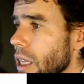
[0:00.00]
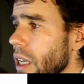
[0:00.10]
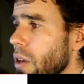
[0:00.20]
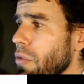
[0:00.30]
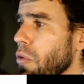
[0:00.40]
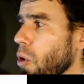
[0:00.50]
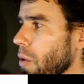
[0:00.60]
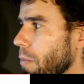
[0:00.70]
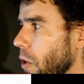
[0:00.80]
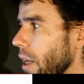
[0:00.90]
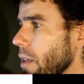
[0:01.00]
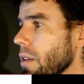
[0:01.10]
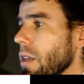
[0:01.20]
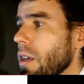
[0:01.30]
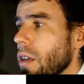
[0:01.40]
And the forebrain,
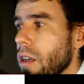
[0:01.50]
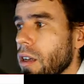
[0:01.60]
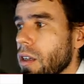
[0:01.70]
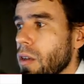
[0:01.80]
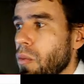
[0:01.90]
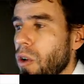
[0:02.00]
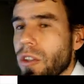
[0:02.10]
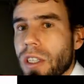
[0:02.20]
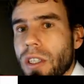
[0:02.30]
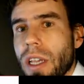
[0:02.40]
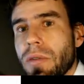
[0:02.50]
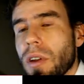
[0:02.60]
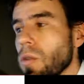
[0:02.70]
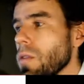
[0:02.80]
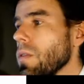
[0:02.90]
uh, the
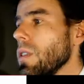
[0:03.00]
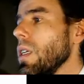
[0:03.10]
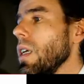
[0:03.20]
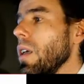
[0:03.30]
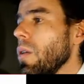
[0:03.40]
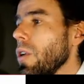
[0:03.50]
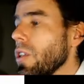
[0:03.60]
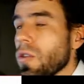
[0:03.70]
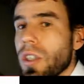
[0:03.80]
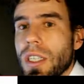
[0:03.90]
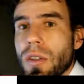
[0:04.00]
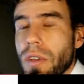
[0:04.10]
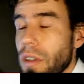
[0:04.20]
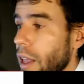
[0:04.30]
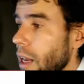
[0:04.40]
prosencephalon, which consists of
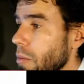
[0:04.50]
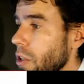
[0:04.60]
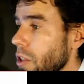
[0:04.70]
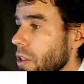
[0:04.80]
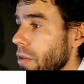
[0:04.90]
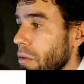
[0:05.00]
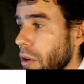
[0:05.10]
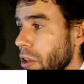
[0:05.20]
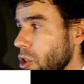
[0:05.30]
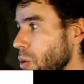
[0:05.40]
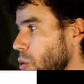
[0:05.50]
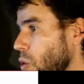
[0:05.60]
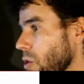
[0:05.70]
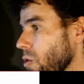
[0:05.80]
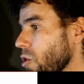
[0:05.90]
the thalamus, various
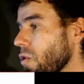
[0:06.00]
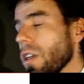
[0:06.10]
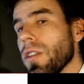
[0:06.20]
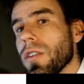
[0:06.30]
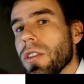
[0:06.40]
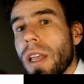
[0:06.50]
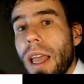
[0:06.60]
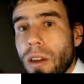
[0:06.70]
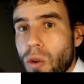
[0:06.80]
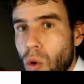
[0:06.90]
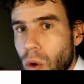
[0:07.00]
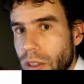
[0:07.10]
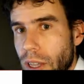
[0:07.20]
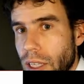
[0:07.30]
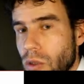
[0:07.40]
subcortical structures, and the
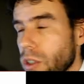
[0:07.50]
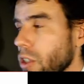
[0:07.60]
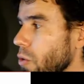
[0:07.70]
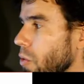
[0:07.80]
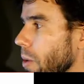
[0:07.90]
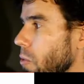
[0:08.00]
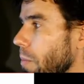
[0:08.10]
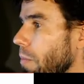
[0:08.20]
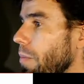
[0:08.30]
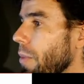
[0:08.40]
cortex, or the cerebrum.